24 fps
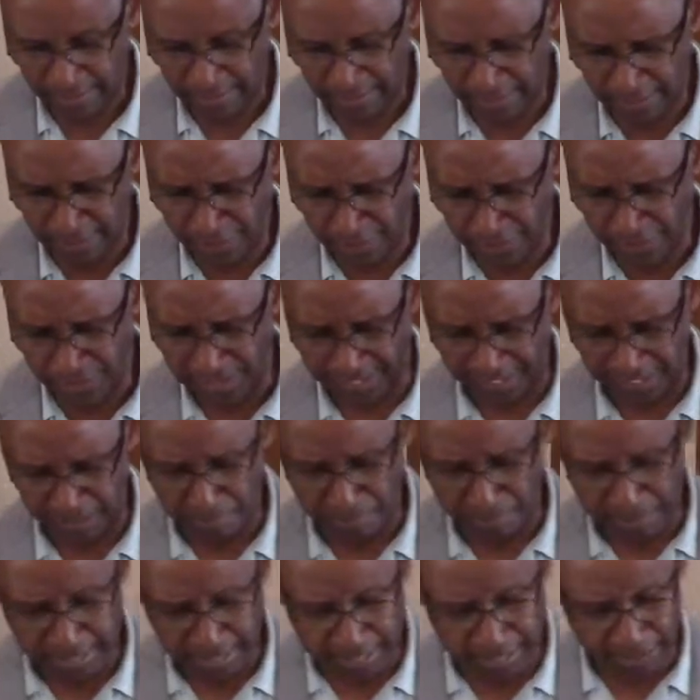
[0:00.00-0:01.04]
2
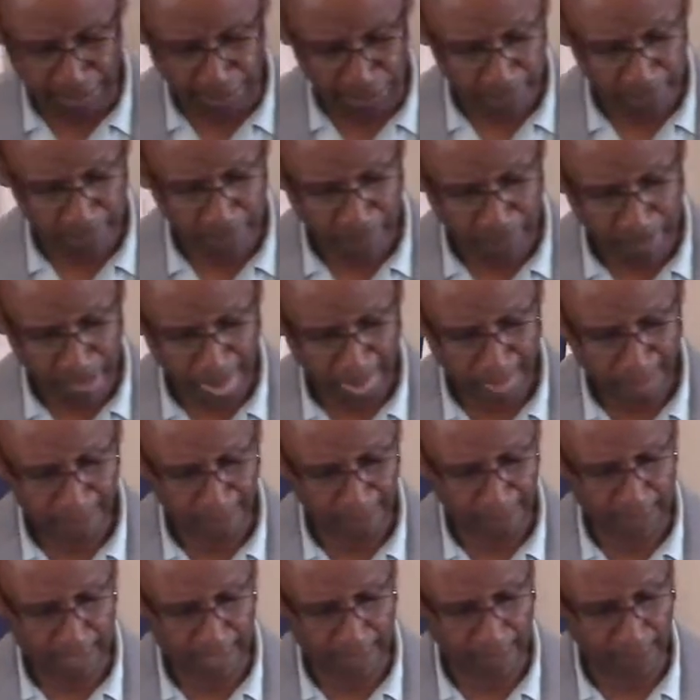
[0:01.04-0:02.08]
Peter
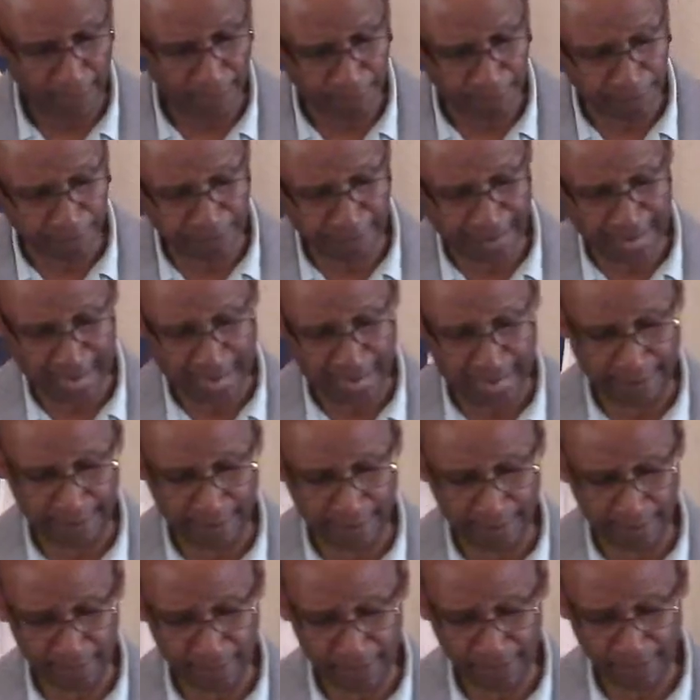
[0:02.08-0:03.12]
um, 5,
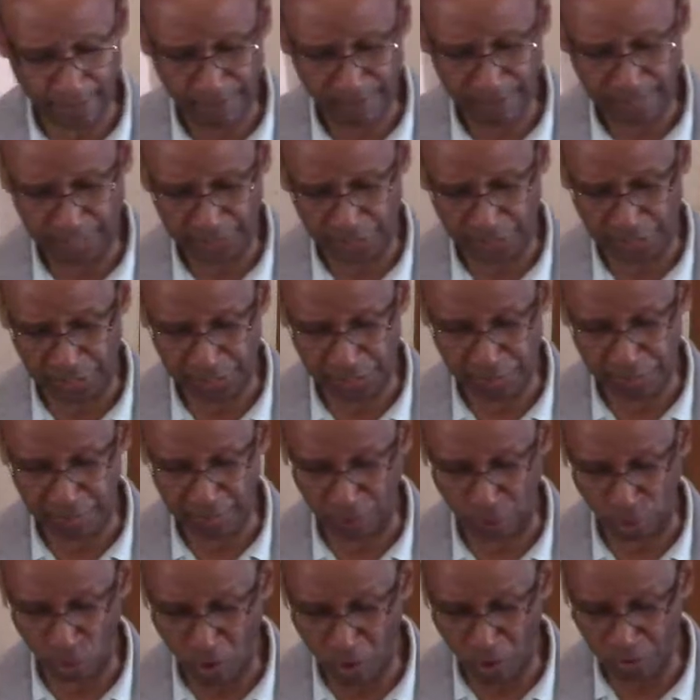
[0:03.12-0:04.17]
um, he says, But
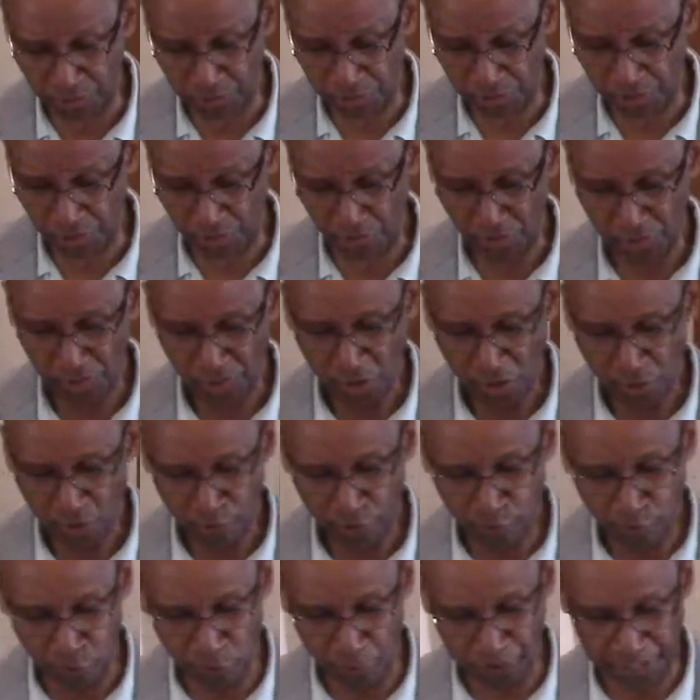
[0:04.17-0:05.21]
also
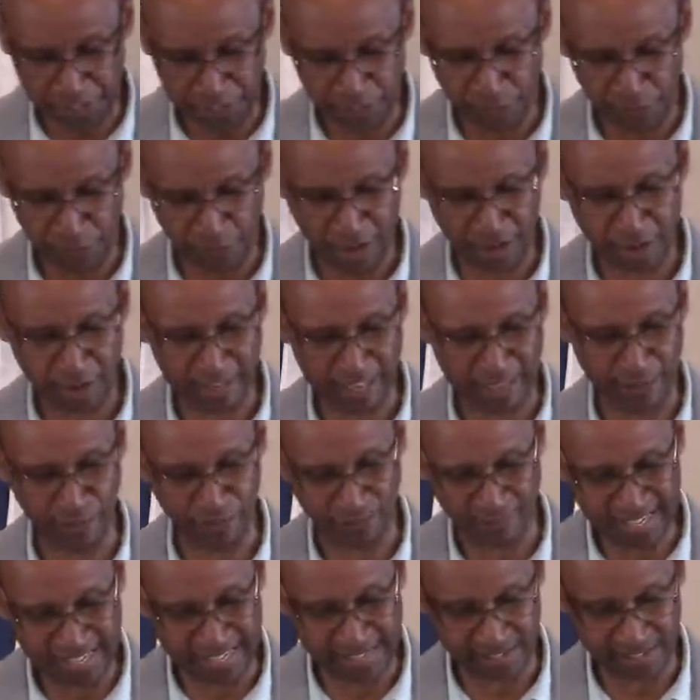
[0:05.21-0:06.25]
for this very
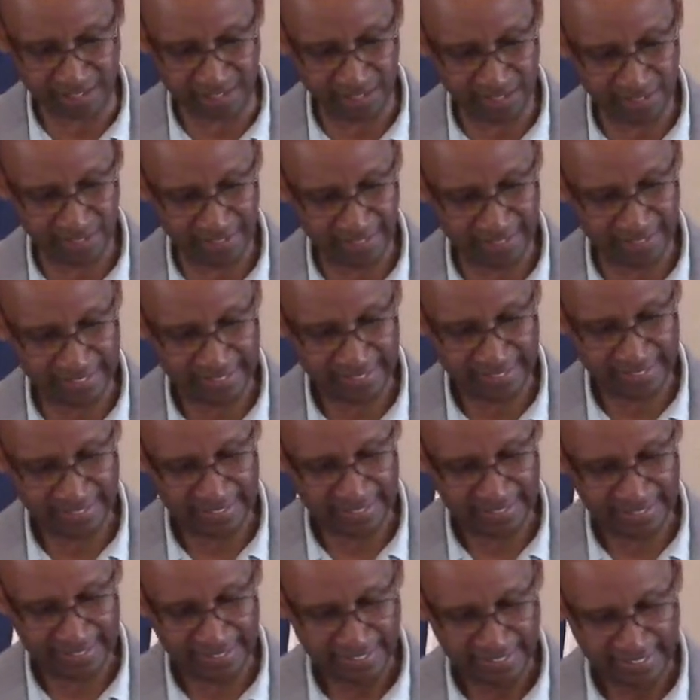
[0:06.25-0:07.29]
reason,
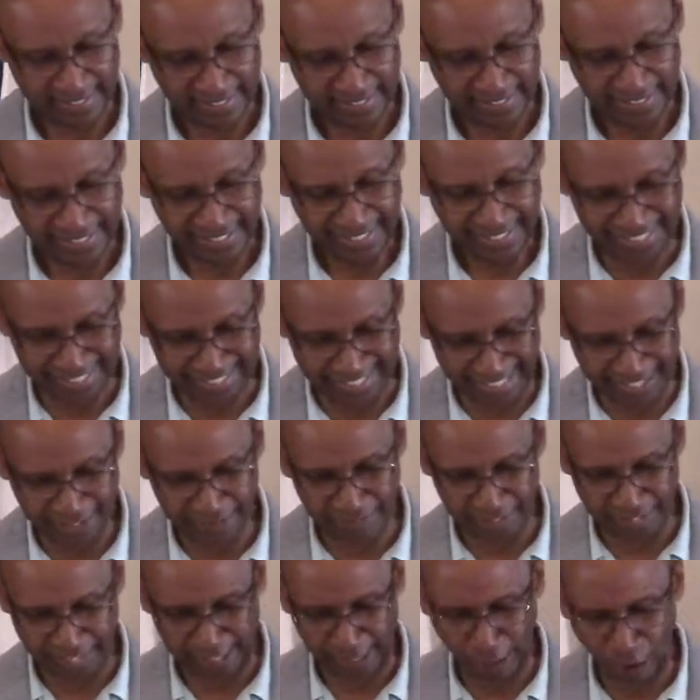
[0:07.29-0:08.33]

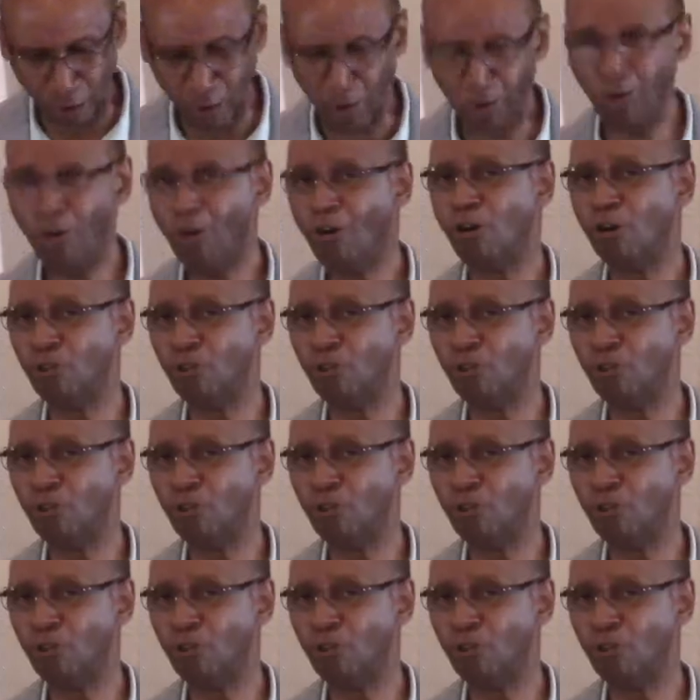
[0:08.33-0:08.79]
giving all